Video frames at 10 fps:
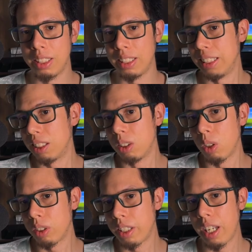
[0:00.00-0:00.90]
is
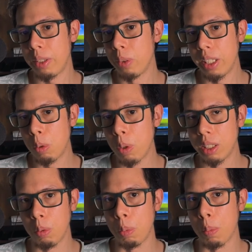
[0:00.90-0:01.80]
not the unique way
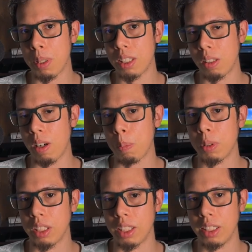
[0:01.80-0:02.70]
to implement graph
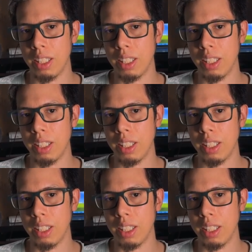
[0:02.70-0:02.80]
modeling.